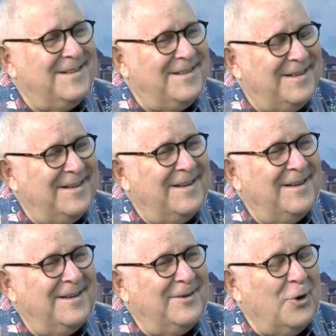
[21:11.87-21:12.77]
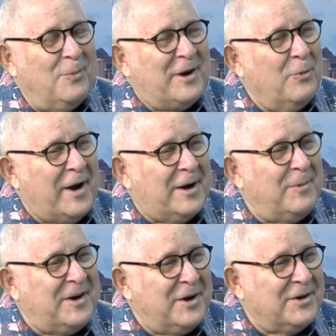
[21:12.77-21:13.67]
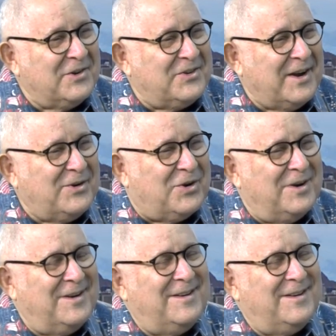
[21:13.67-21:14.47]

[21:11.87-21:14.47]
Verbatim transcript: as compared Nobody to... Nobody wanted to be near the so, station. So by